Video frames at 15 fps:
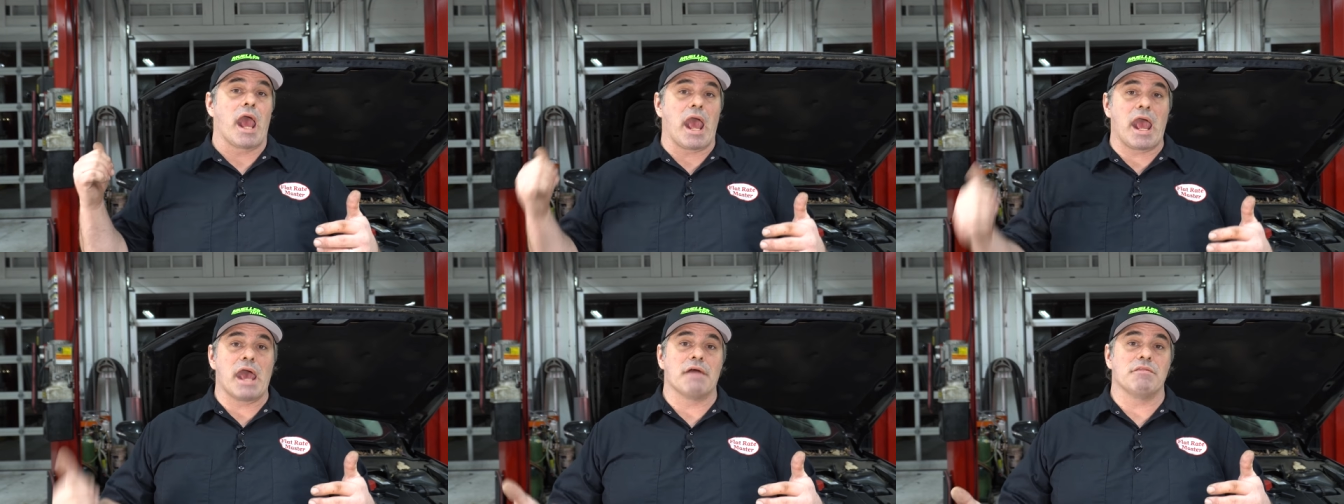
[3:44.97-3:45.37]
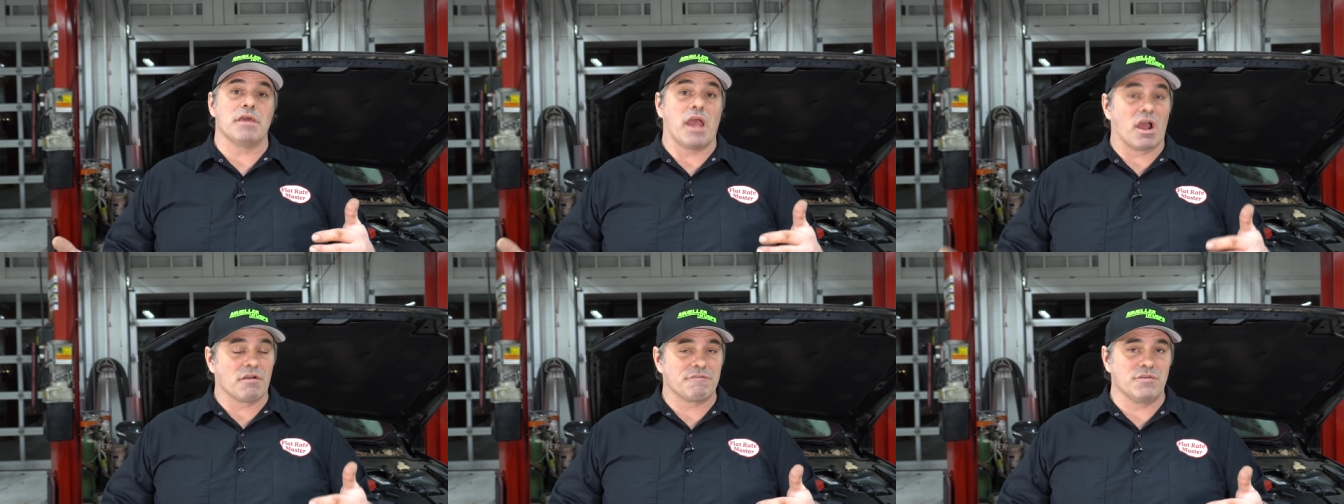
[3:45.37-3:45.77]
and
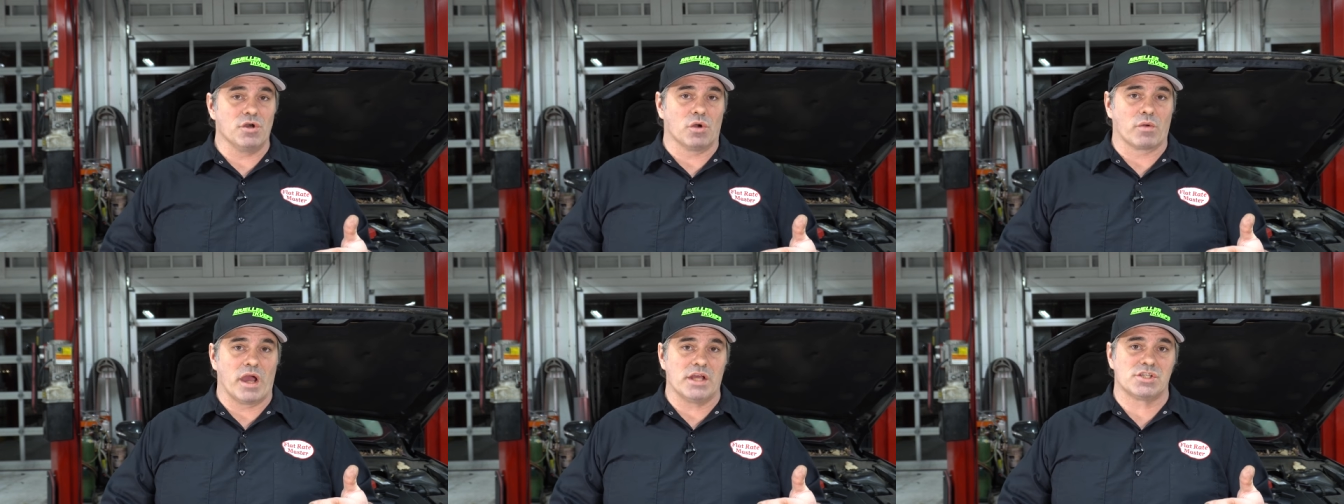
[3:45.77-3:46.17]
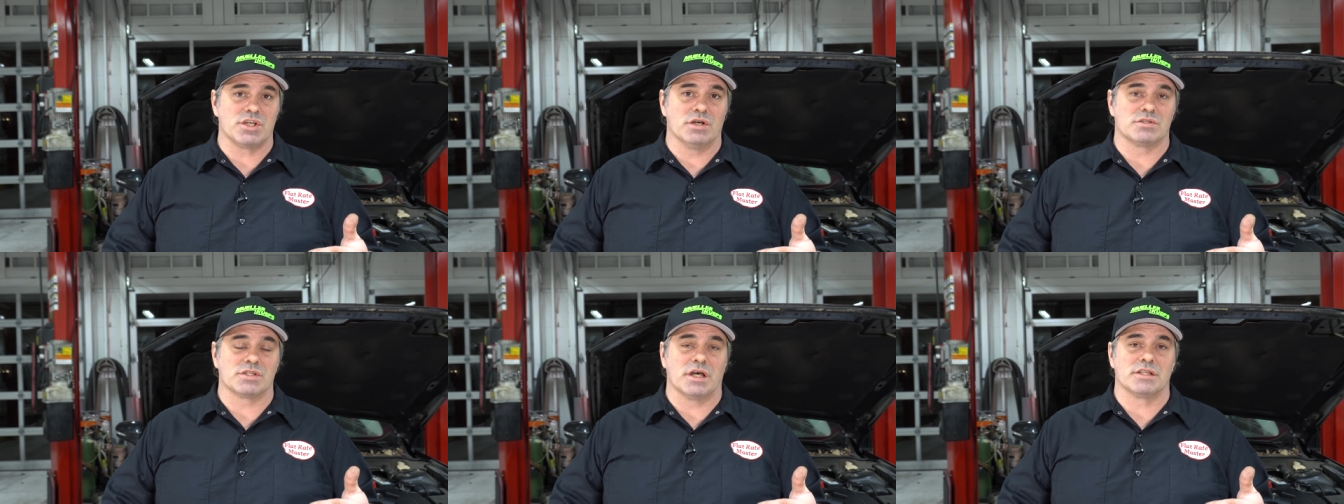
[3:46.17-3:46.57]
the air fuel
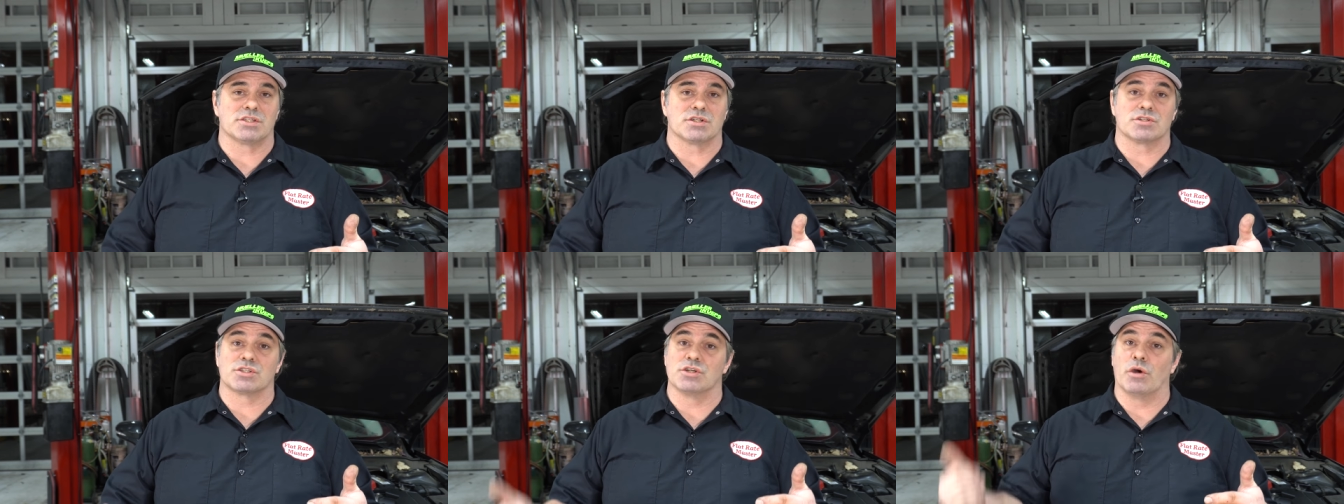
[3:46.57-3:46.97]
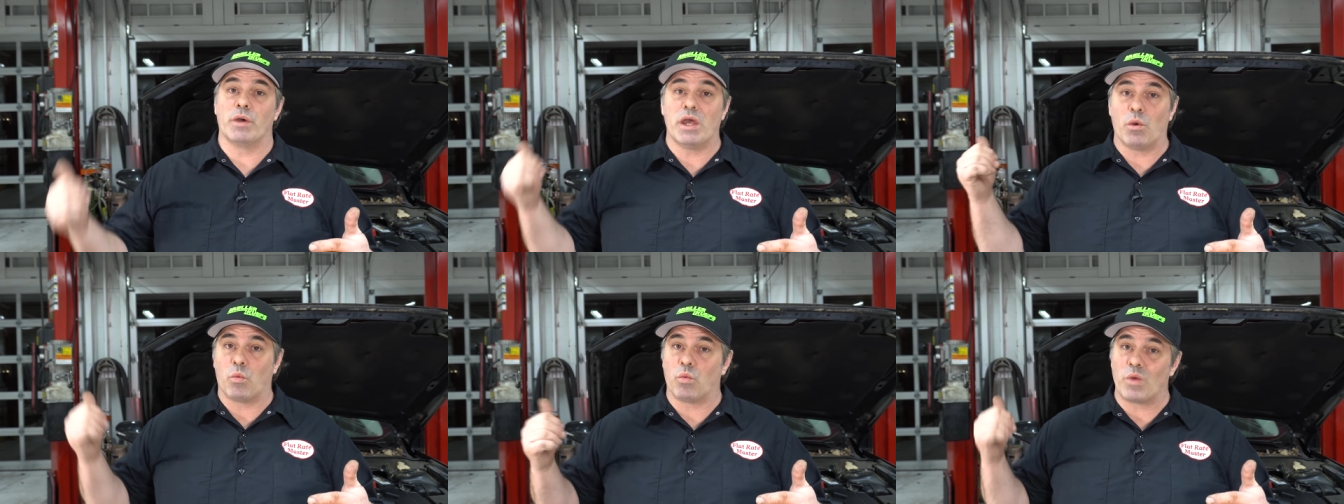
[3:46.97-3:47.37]
ratio sensor. So
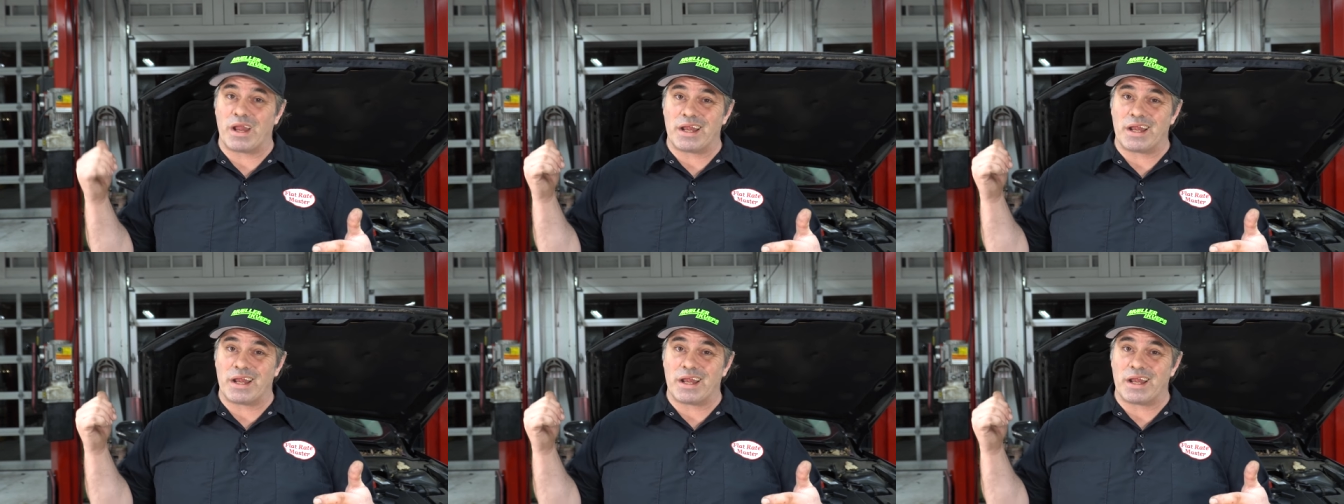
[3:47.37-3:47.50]
it